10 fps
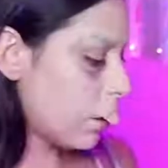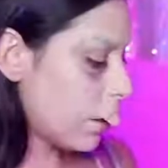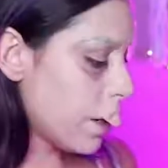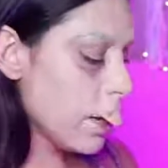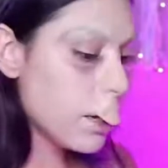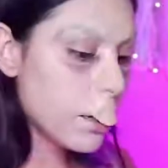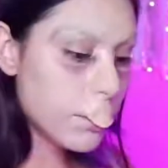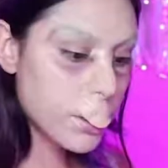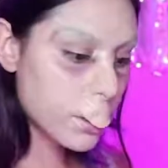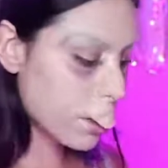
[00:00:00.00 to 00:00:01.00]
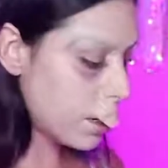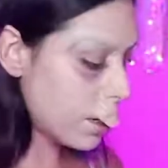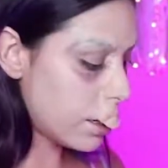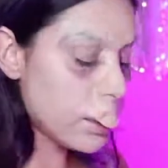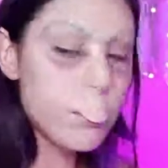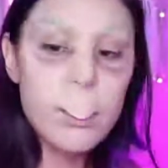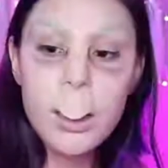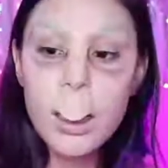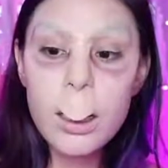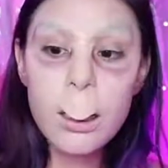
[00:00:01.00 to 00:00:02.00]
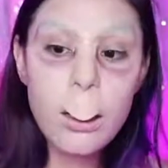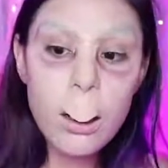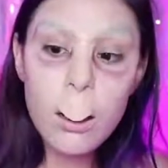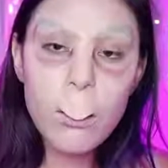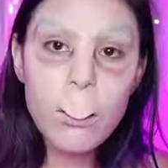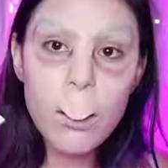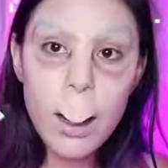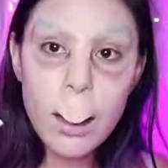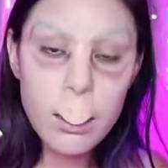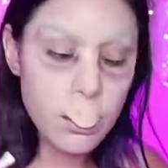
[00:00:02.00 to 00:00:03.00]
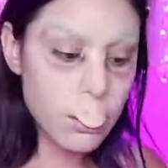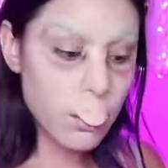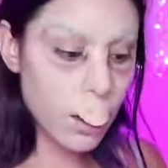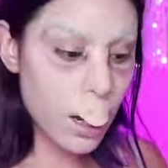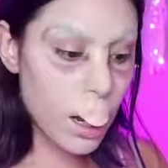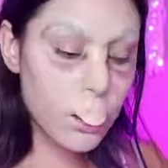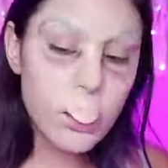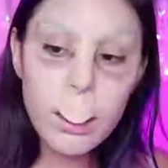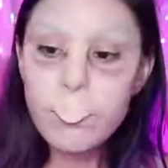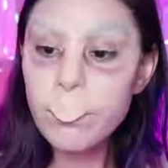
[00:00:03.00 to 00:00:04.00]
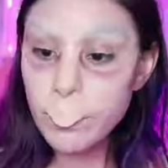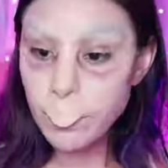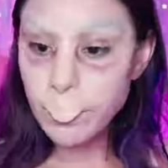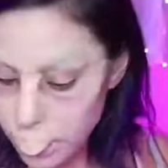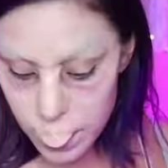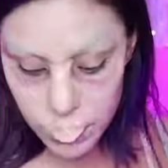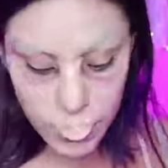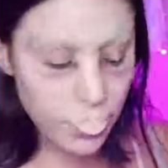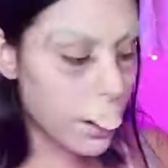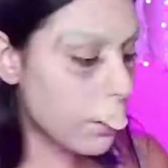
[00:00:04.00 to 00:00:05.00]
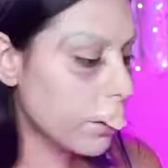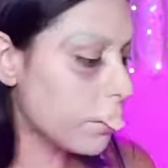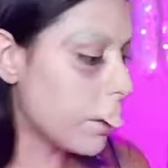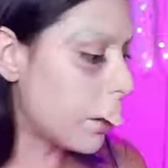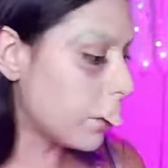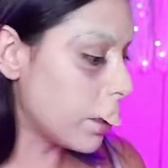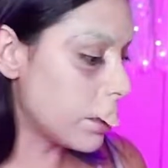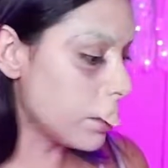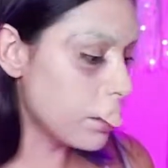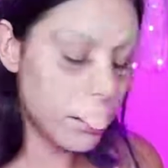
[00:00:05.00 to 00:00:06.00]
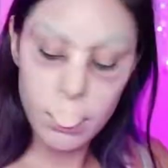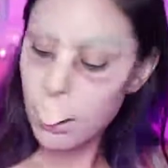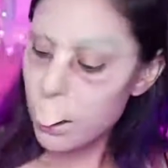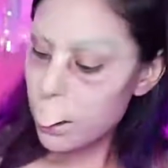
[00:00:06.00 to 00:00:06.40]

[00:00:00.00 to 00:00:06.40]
All right, I'm also gonna add some shading right. Actually, let's figure out where the mouth is.